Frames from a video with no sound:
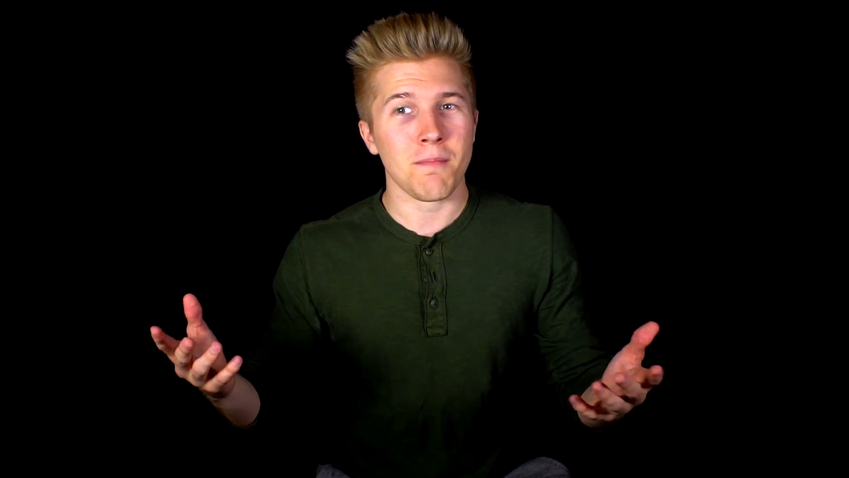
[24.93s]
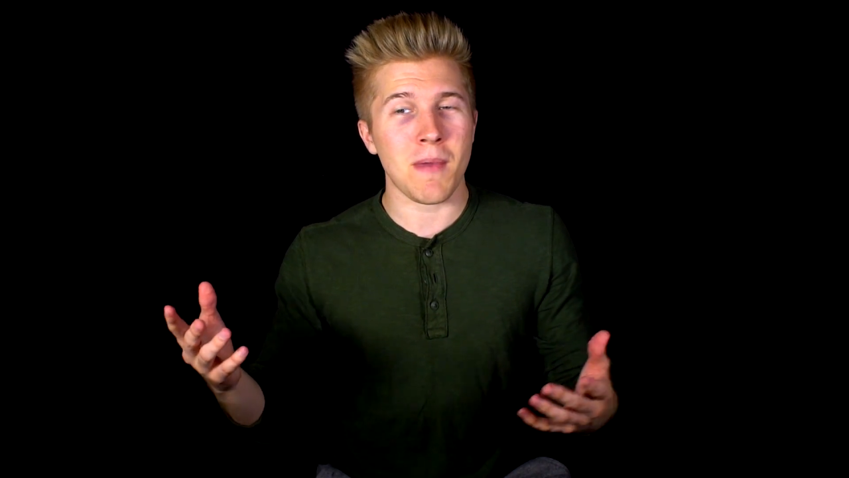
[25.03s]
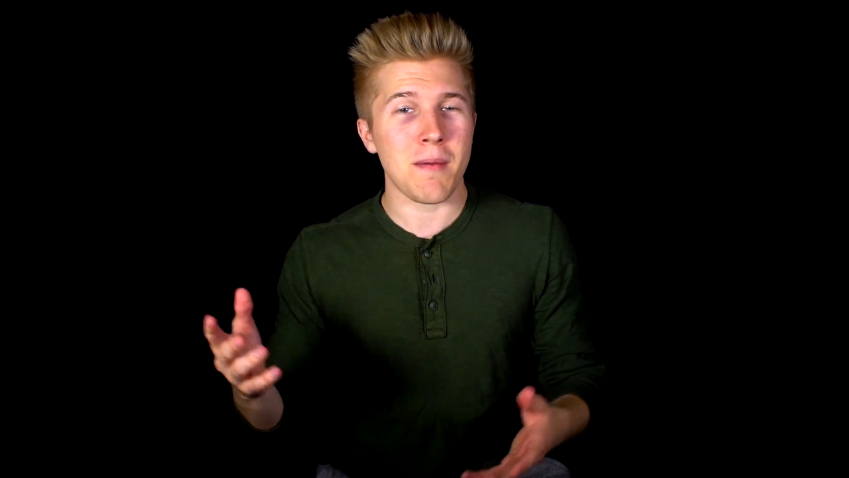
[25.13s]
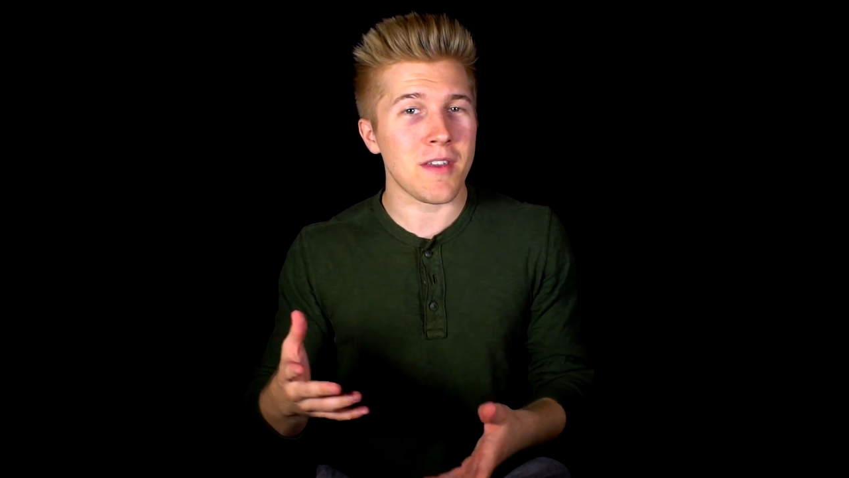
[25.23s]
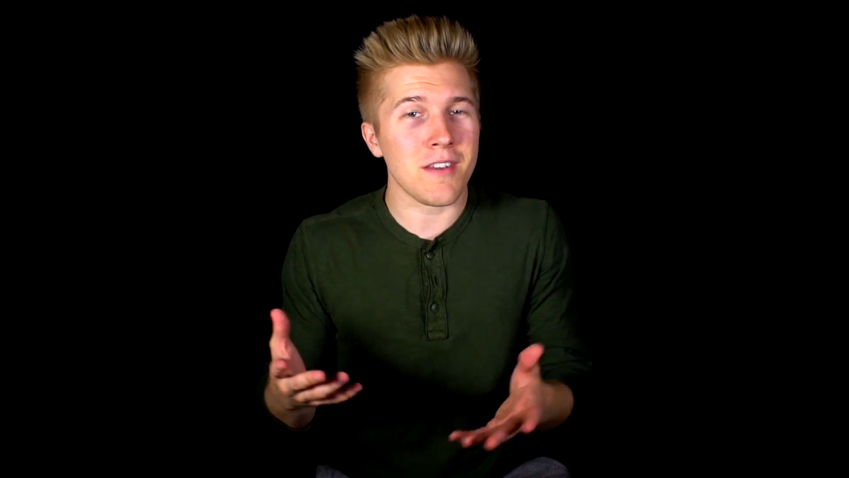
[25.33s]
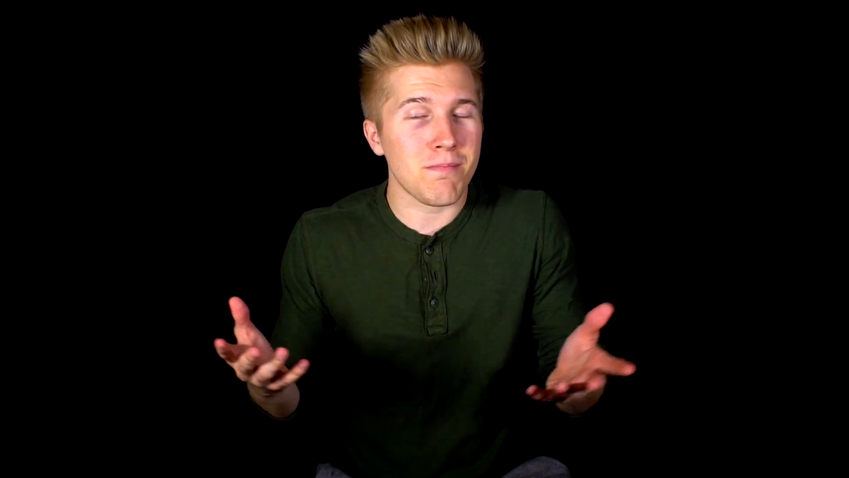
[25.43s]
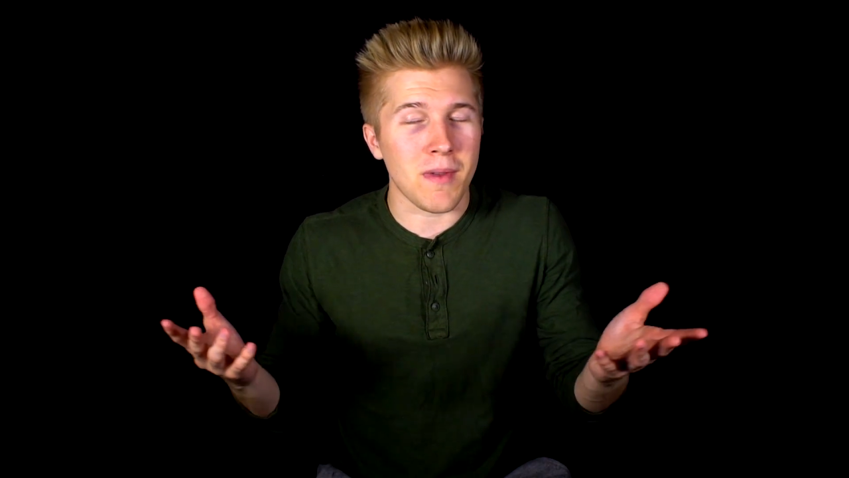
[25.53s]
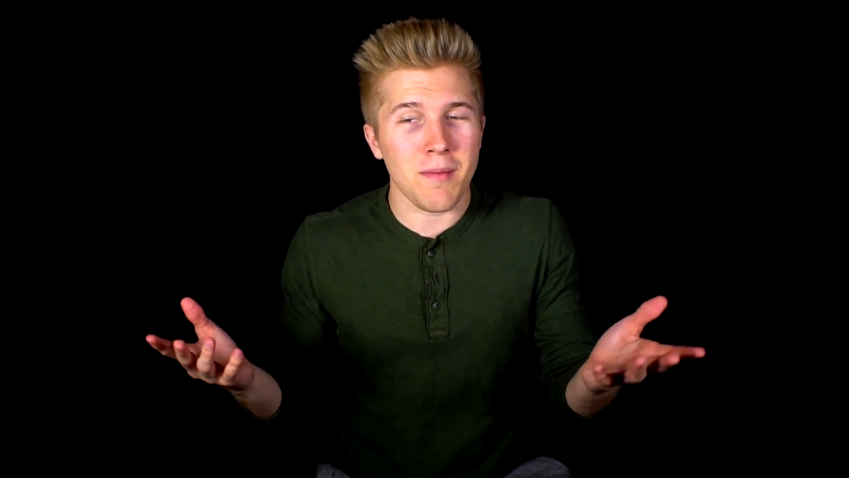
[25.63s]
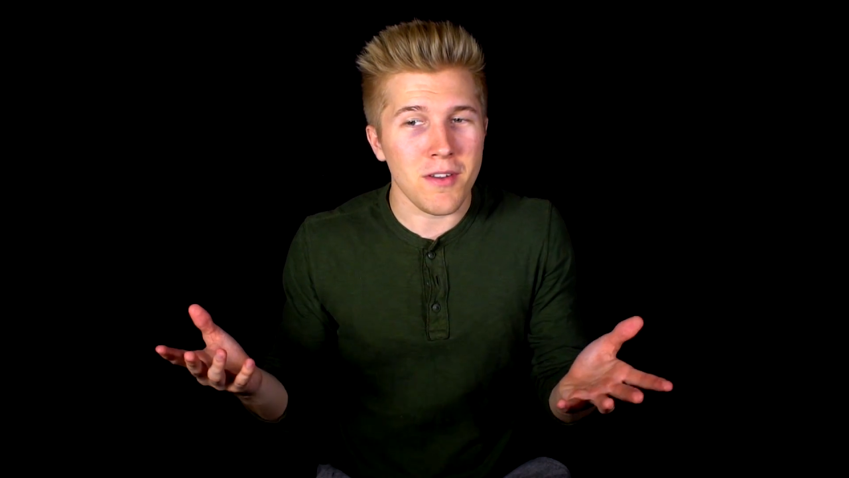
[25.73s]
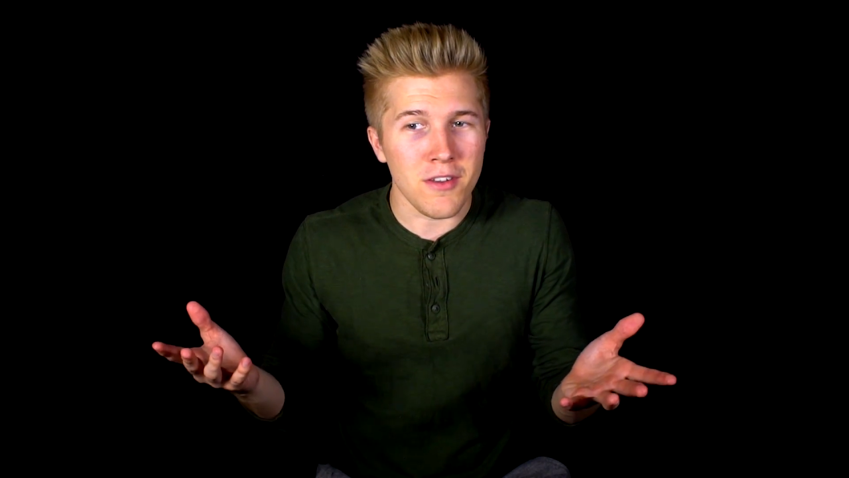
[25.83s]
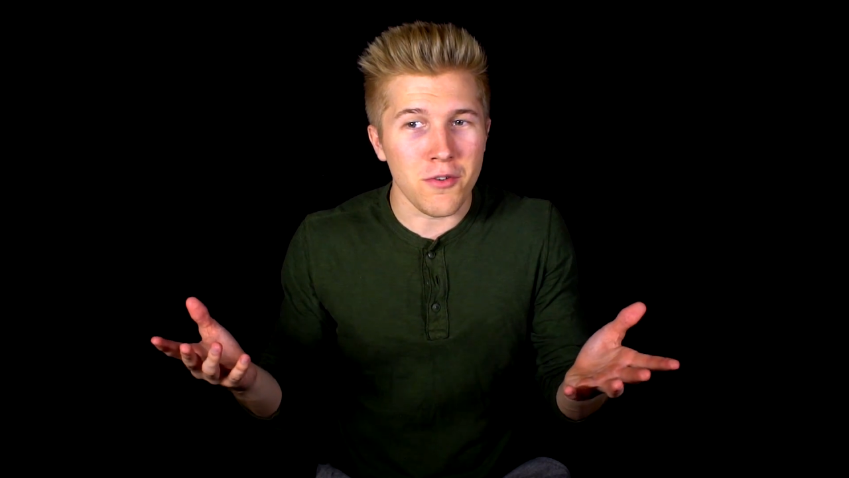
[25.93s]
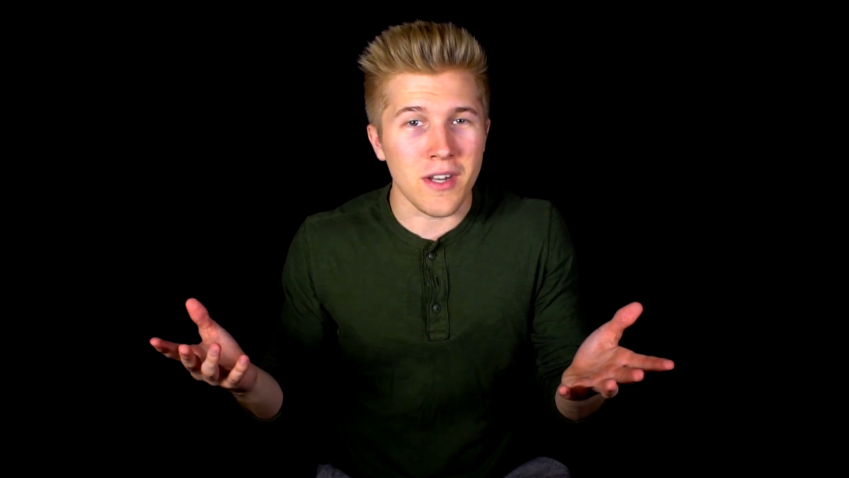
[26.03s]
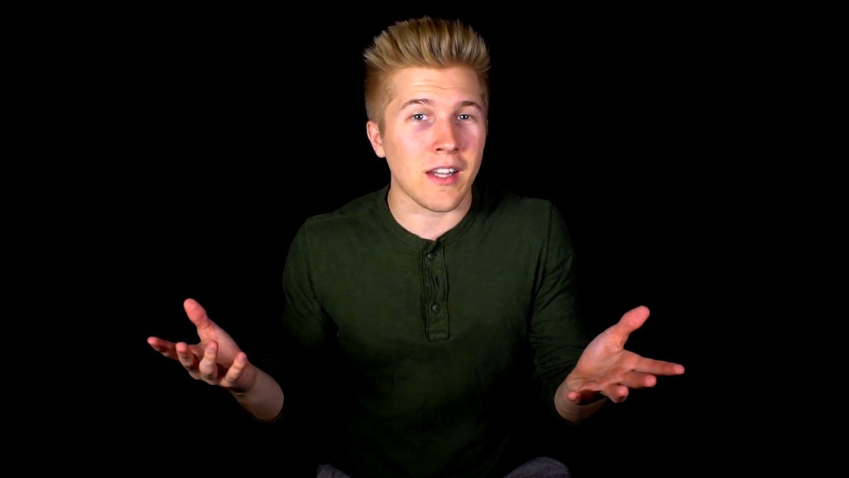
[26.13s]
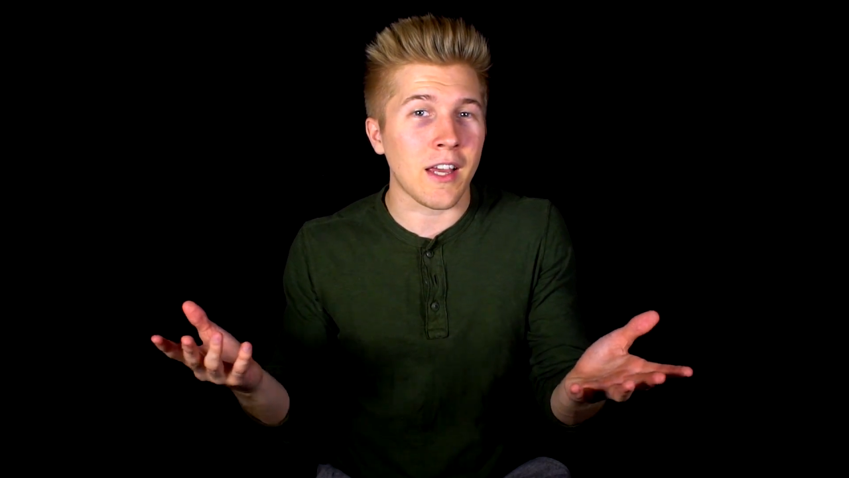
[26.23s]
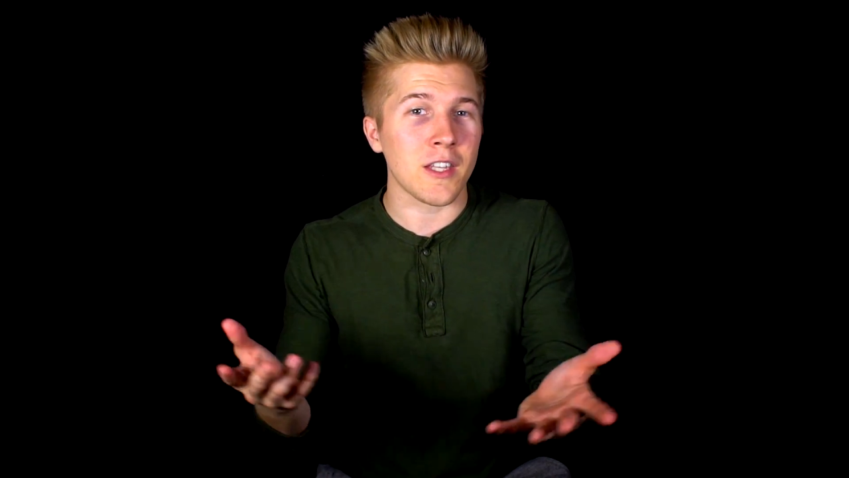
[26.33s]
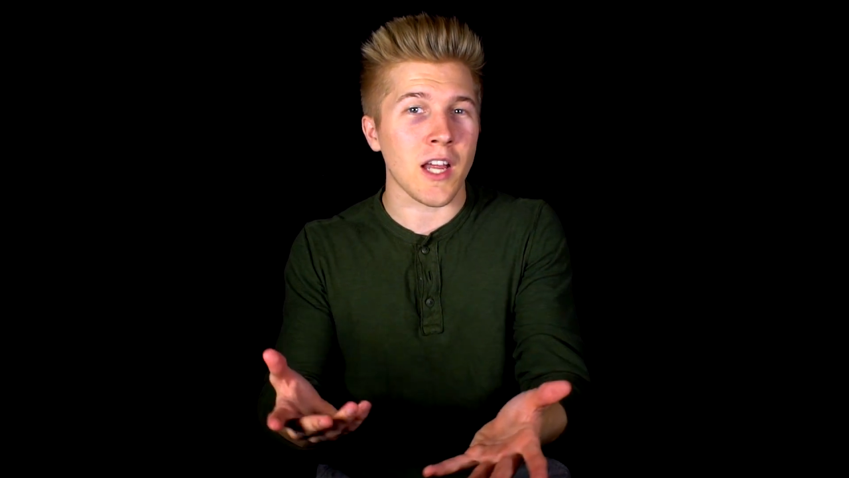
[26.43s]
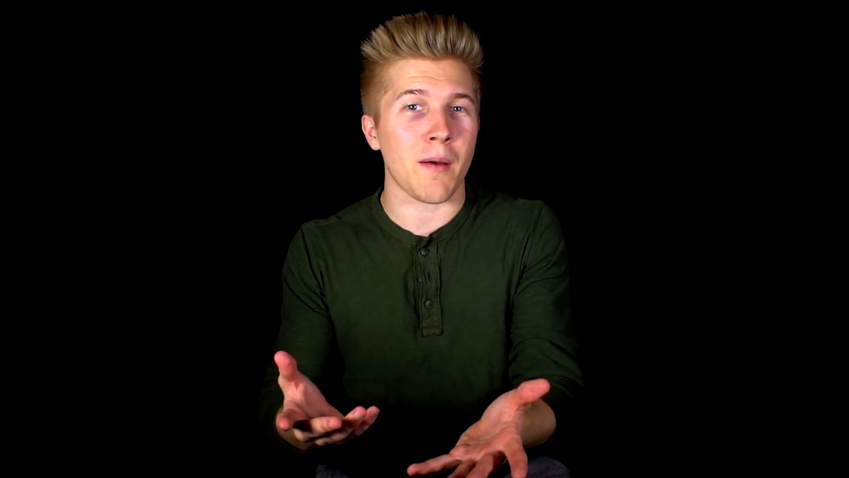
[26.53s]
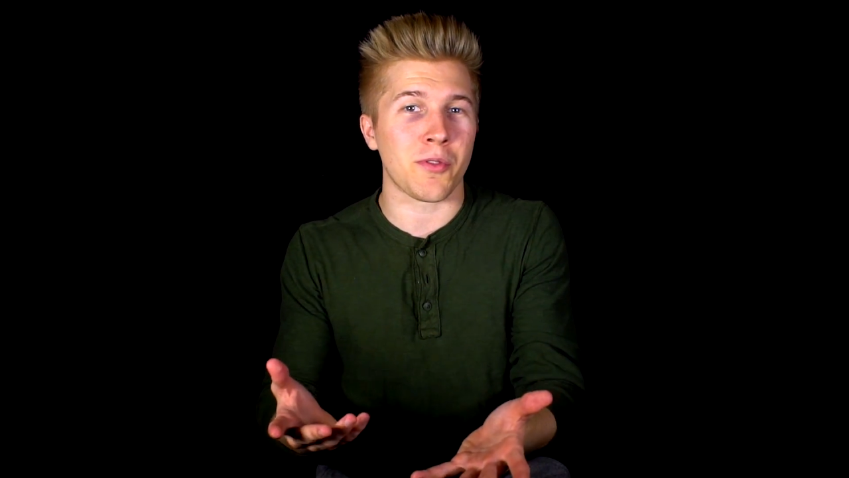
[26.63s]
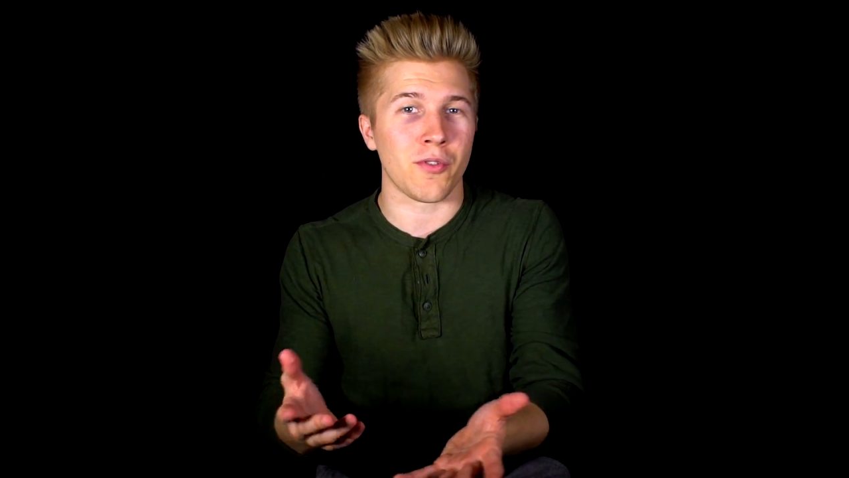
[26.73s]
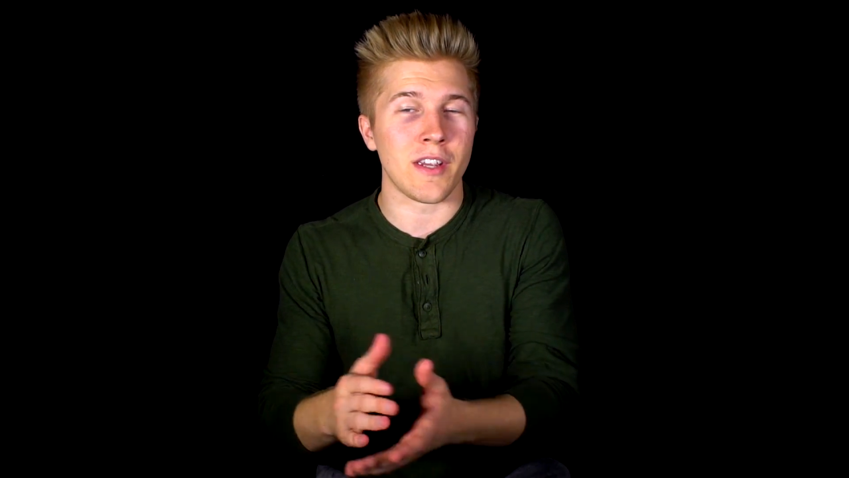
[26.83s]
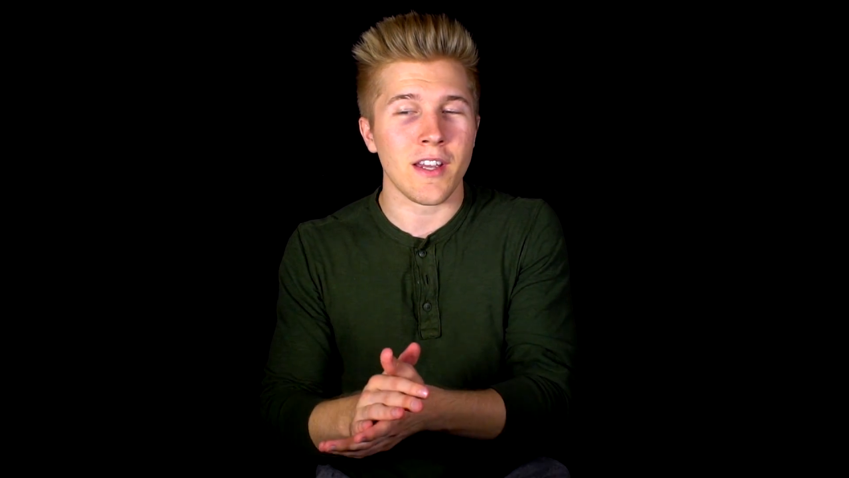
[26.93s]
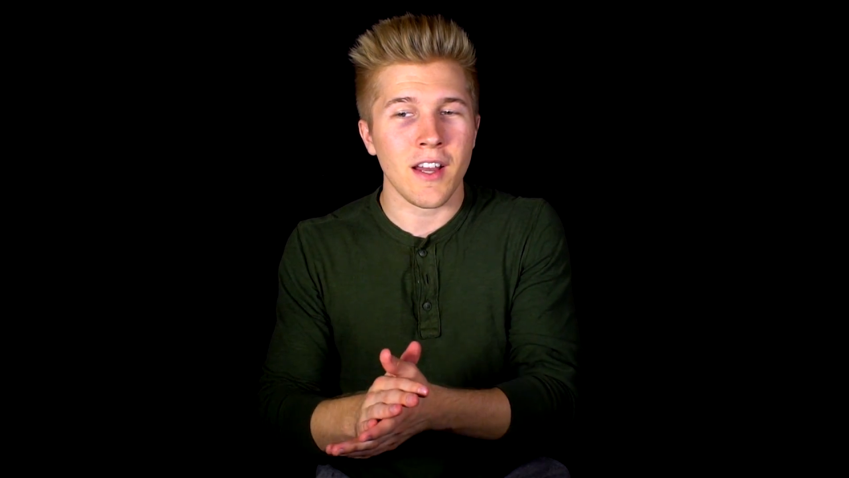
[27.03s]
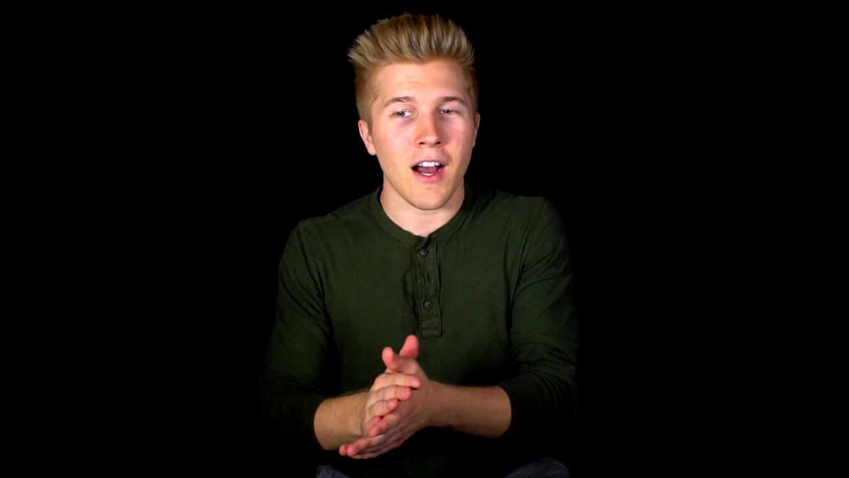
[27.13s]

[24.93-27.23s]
maybe maybe you didn't like the top three.